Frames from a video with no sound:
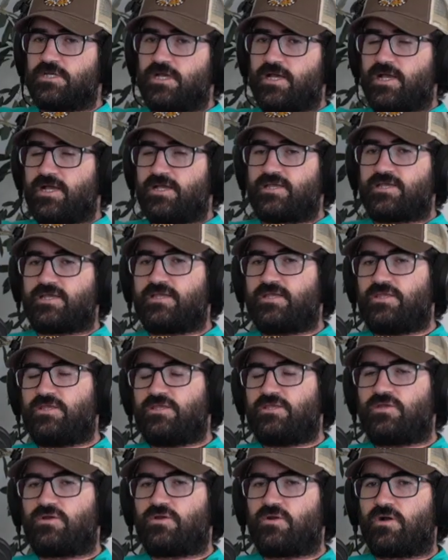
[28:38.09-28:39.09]

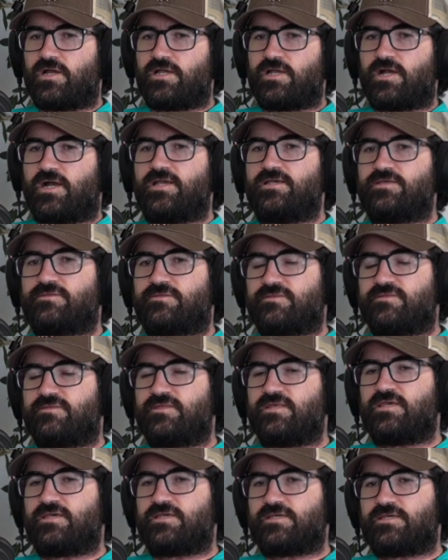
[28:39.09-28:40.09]
I
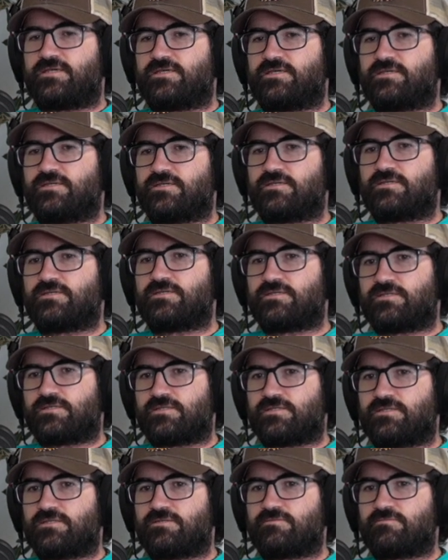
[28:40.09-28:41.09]
think
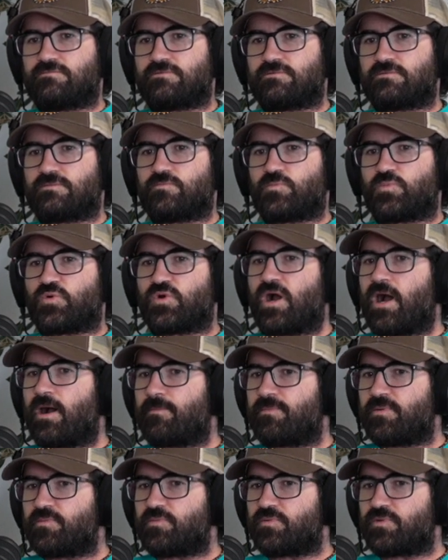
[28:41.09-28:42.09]

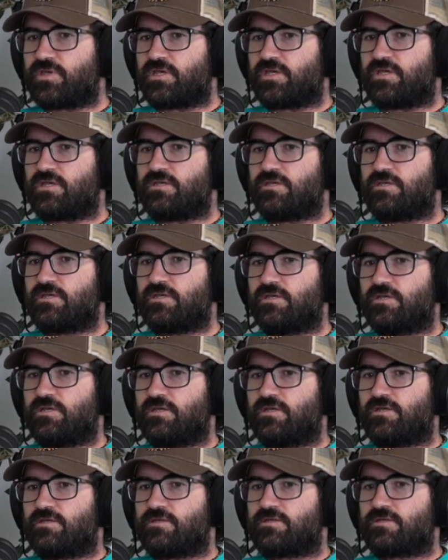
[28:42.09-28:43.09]
probably
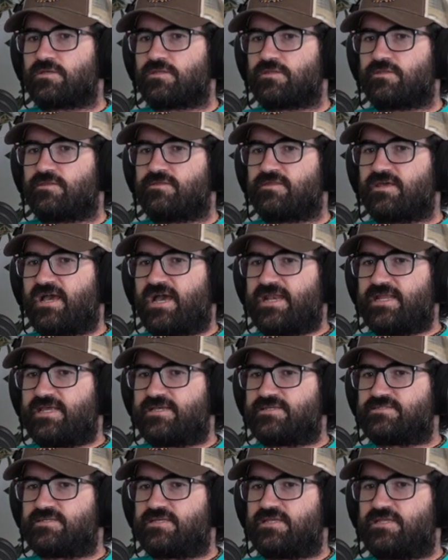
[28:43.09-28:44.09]
that
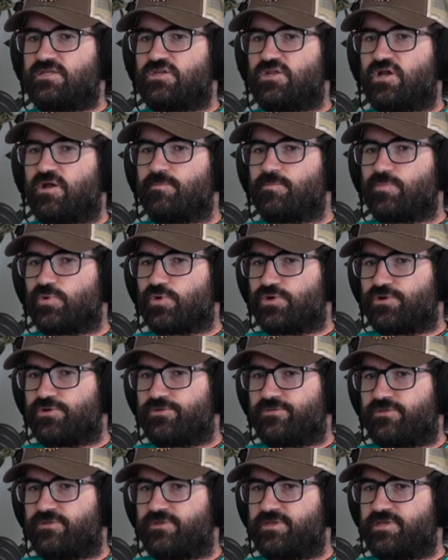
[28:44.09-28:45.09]
is a number
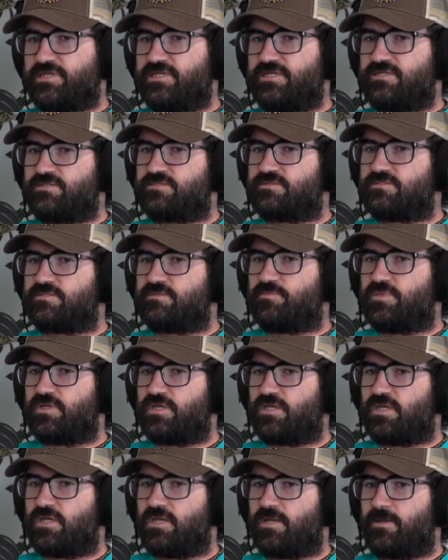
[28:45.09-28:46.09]
that needs to
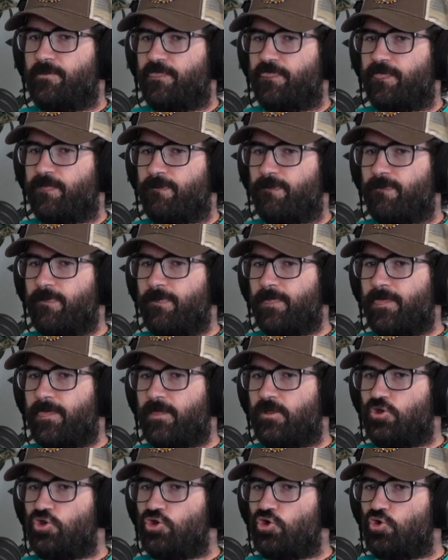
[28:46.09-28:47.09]
be
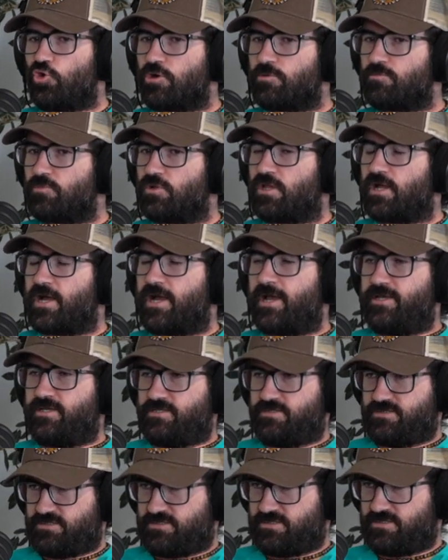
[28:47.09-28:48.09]

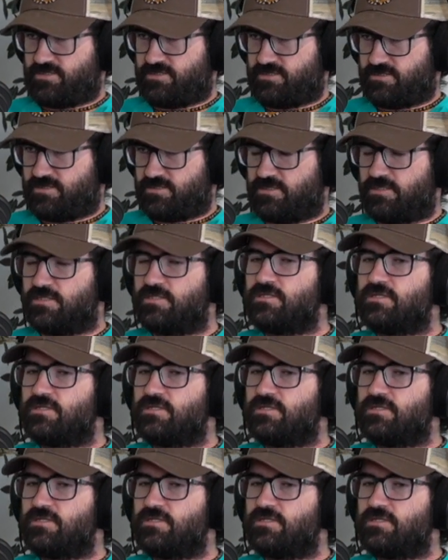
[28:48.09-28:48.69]
normalized in